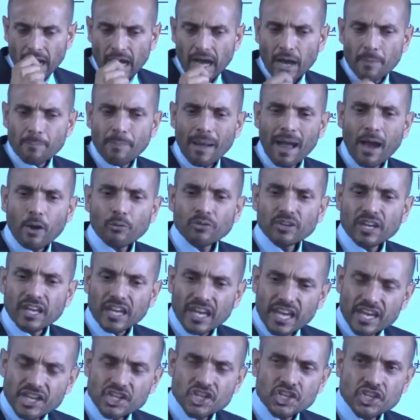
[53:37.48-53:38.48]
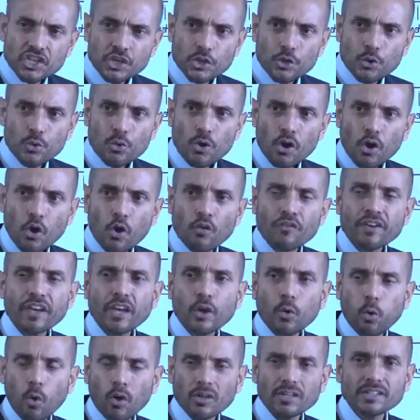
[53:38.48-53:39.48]
about the issue of
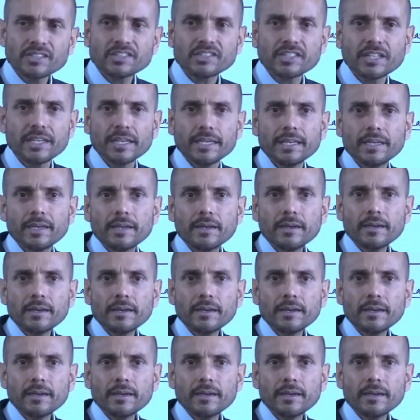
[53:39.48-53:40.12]
equality.